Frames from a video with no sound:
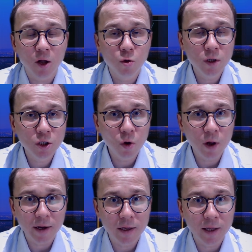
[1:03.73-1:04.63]
to install
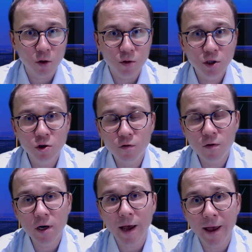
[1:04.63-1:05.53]
n8n on the
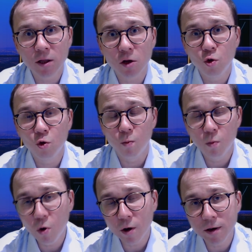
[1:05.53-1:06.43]
server, and to
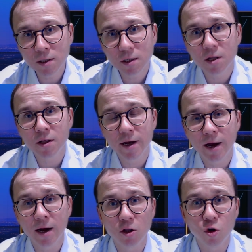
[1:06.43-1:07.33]
point
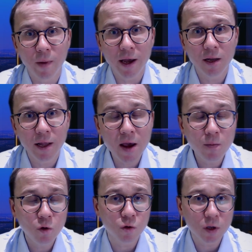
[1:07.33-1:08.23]
the domain
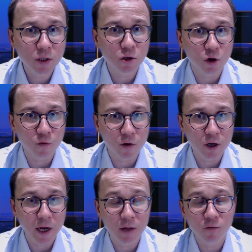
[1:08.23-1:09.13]
name to this server.
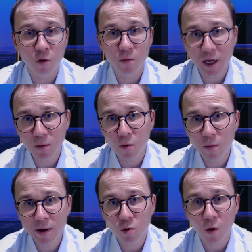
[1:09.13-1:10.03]
And from that
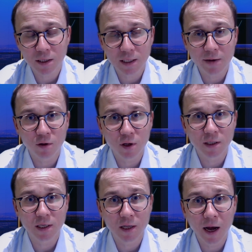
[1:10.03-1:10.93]
moment, once everything
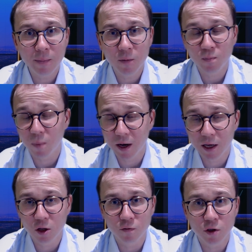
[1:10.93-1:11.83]
is set up, by
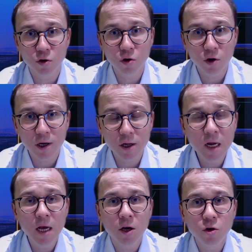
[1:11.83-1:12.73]
the end of this tutorial,
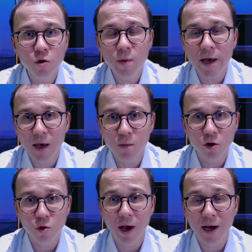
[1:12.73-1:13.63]
you'll be
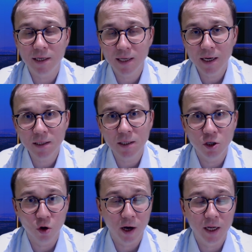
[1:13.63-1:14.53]
able to access
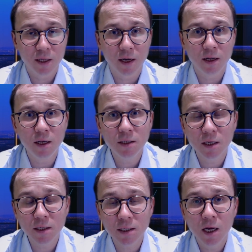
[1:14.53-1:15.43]
your n8n
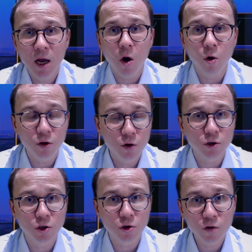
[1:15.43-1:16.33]
instance on your
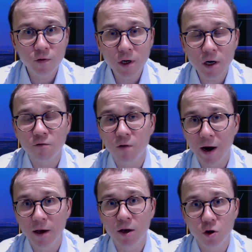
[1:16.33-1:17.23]
server
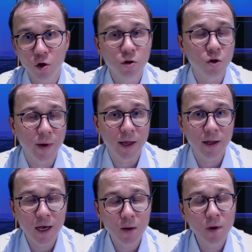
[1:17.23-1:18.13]
via your
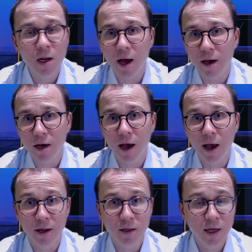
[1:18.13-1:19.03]
domain name, like
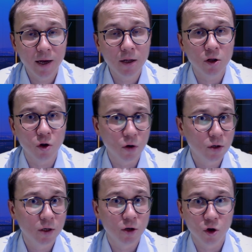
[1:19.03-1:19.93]

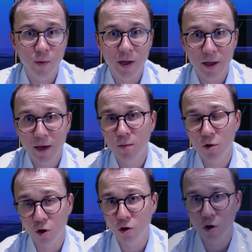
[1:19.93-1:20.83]

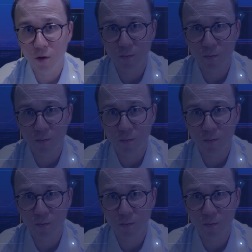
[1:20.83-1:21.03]
n8n.yourdomainname.com.